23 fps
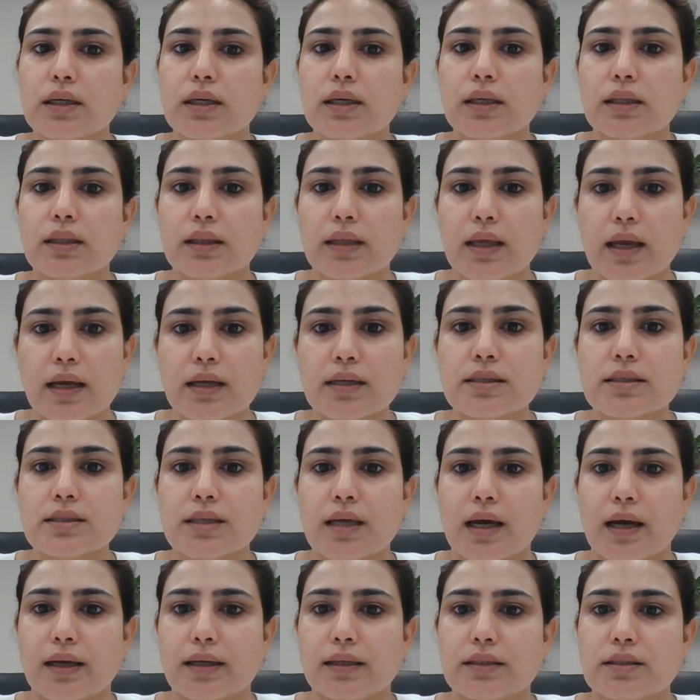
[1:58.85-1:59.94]
in their
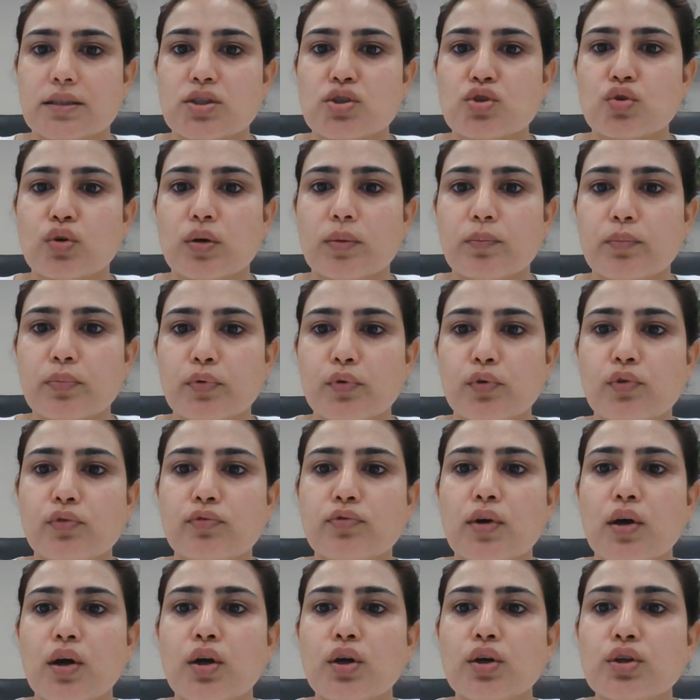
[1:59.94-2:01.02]
designs to improve
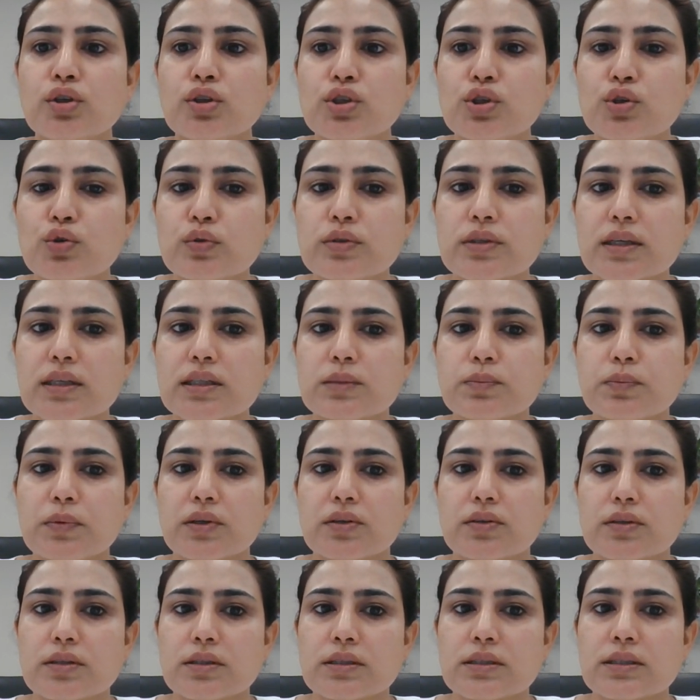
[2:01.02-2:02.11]
user
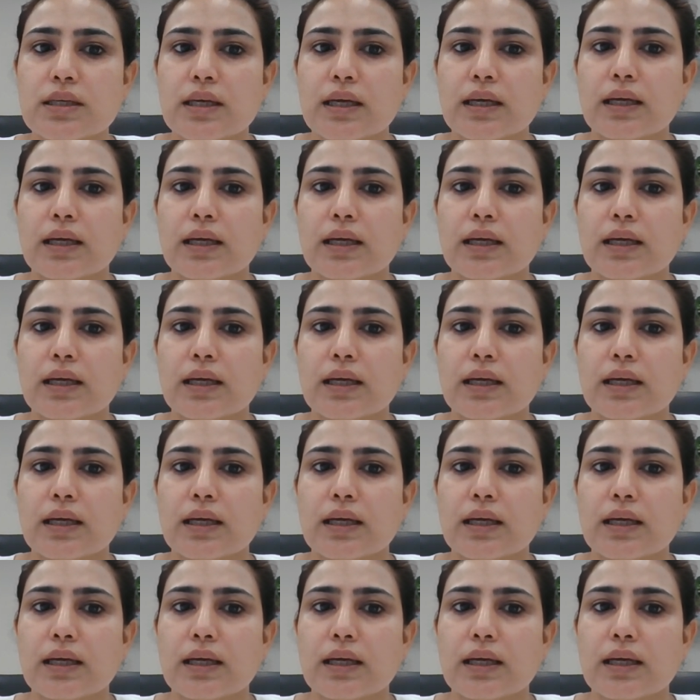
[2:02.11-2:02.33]
experience